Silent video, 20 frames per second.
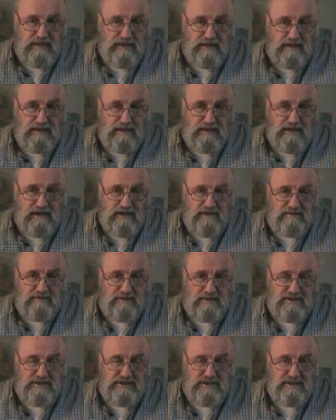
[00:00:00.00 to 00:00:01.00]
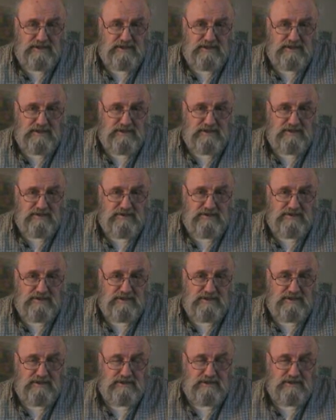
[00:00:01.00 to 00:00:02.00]
a lot of what's on the
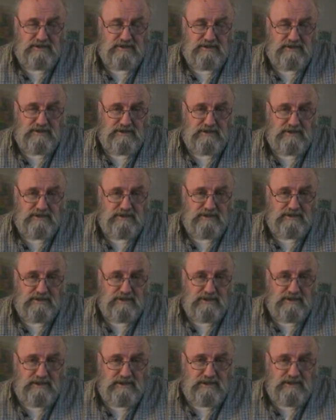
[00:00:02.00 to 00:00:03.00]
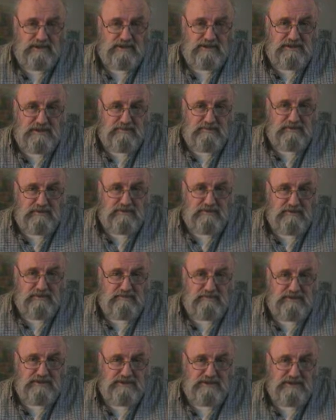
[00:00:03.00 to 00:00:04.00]
news uh, simply
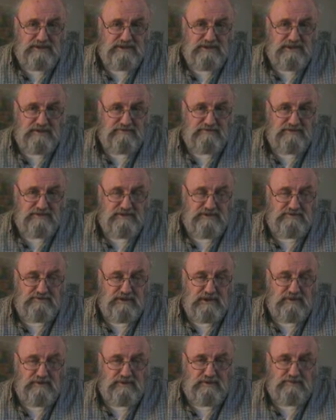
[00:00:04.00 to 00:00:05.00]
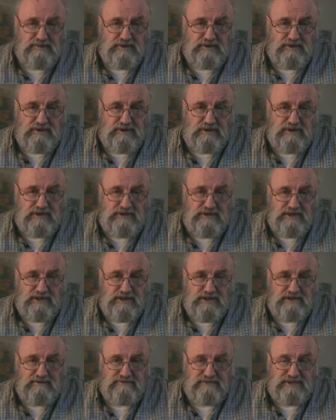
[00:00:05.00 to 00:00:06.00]
represents efforts by reporters to
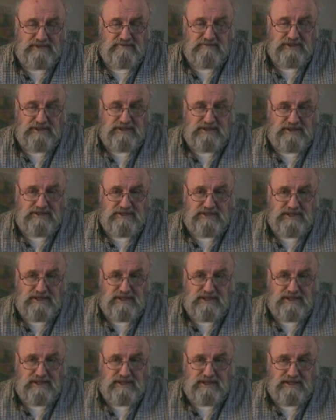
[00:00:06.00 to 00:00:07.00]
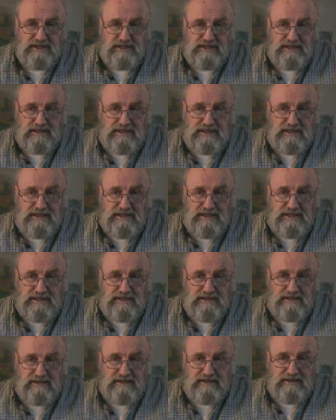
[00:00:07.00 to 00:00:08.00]
have something to say.
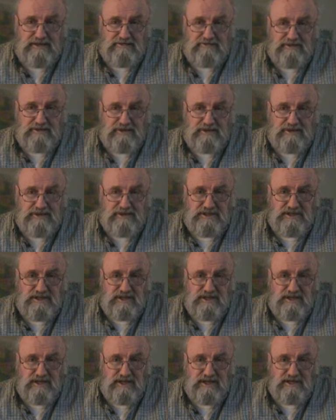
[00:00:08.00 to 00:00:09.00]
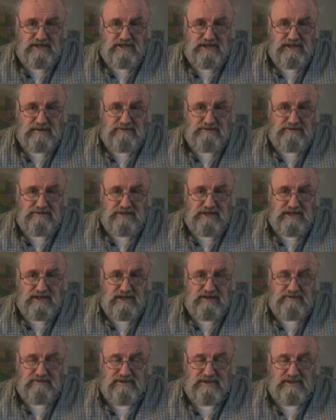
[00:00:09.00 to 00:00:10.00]
And unfortunately, a lot of times when they
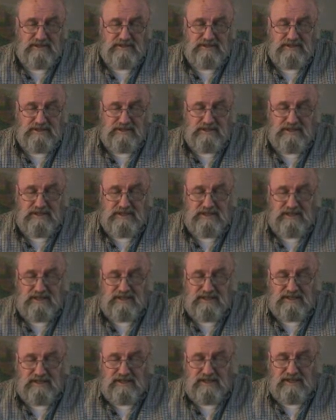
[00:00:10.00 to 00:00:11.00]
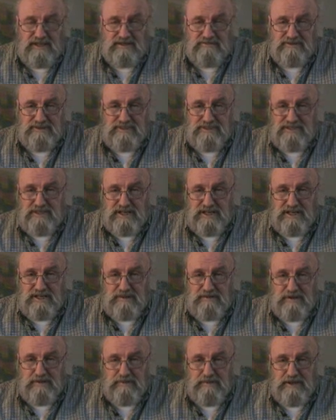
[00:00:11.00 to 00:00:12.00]
have things that they think they have to say,
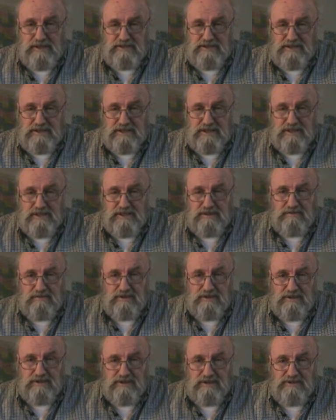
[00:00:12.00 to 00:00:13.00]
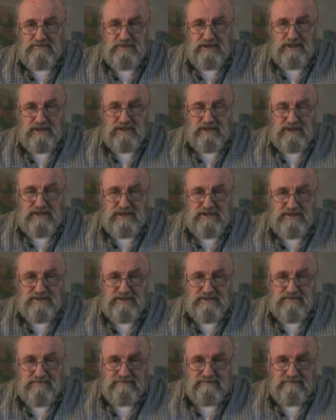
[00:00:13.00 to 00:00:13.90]
it amounts to nothing more than speculation.